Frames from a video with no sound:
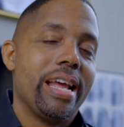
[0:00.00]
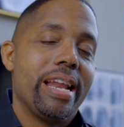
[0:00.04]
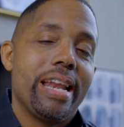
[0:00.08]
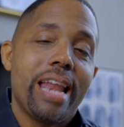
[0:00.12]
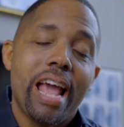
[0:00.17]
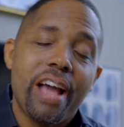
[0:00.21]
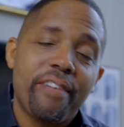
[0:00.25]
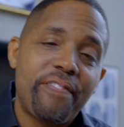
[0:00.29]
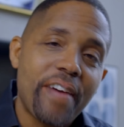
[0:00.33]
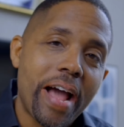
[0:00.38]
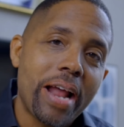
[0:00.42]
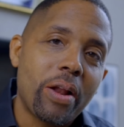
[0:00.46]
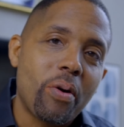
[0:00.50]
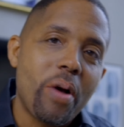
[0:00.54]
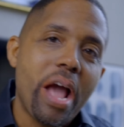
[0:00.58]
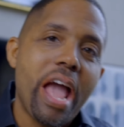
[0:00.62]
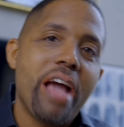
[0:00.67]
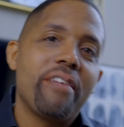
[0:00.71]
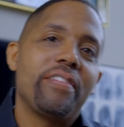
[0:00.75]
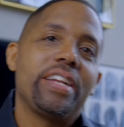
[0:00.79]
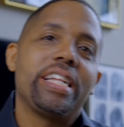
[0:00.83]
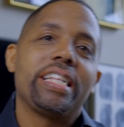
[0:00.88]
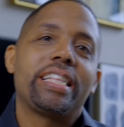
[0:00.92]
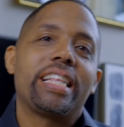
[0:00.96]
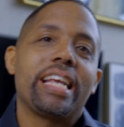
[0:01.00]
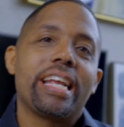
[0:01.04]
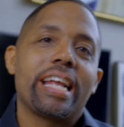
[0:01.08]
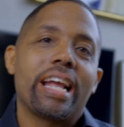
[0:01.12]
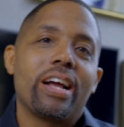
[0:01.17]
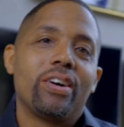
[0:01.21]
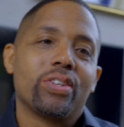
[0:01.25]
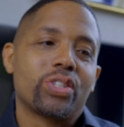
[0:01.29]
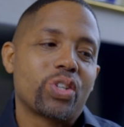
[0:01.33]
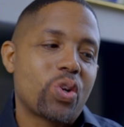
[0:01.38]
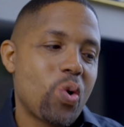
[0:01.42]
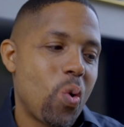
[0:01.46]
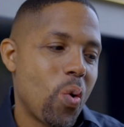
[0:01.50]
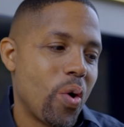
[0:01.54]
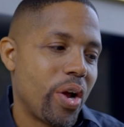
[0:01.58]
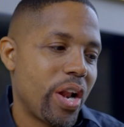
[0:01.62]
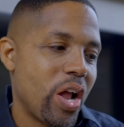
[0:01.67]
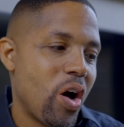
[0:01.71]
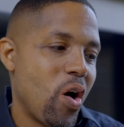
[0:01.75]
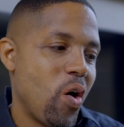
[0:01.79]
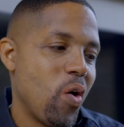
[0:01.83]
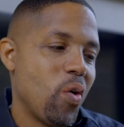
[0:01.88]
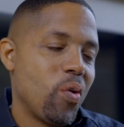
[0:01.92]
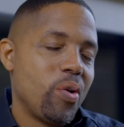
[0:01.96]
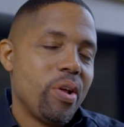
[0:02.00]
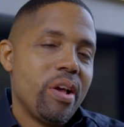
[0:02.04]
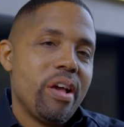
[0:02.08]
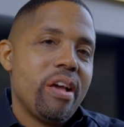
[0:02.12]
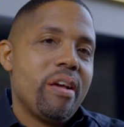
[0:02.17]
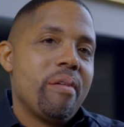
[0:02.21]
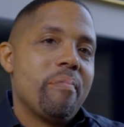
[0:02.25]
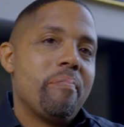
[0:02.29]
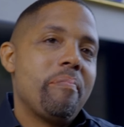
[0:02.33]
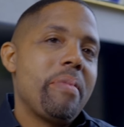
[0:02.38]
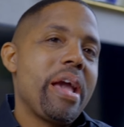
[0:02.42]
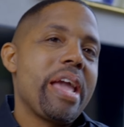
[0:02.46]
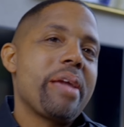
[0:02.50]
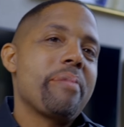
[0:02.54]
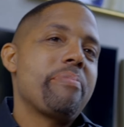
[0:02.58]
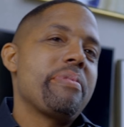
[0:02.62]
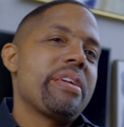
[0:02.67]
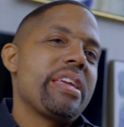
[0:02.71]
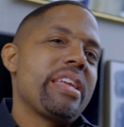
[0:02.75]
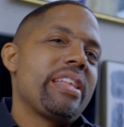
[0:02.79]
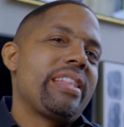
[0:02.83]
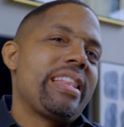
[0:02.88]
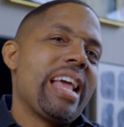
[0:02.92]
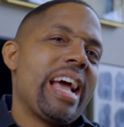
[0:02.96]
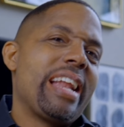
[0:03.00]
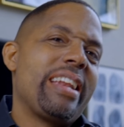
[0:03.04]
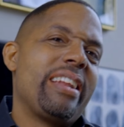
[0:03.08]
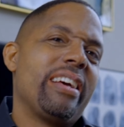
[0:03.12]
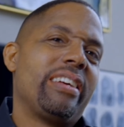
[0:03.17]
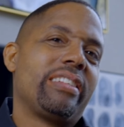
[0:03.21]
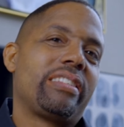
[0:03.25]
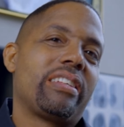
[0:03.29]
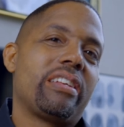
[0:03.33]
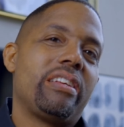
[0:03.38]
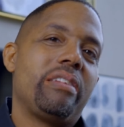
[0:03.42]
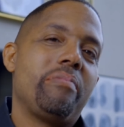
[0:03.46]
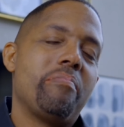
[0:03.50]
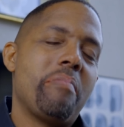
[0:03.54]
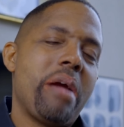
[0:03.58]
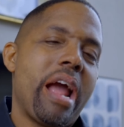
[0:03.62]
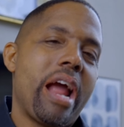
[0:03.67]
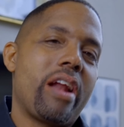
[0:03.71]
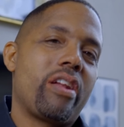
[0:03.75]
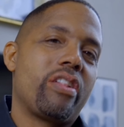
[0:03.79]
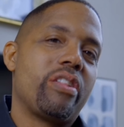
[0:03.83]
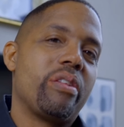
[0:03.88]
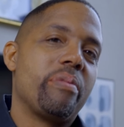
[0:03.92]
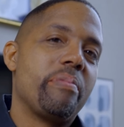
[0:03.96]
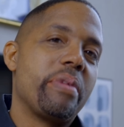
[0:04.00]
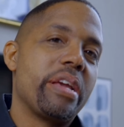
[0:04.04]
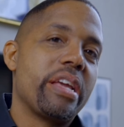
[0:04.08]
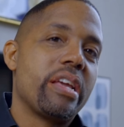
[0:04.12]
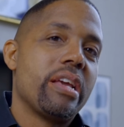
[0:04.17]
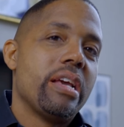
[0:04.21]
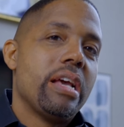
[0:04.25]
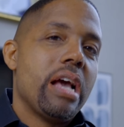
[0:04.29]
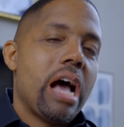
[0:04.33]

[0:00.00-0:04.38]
Now, if I don't have anything else going on, maybe that doesn't matter to me.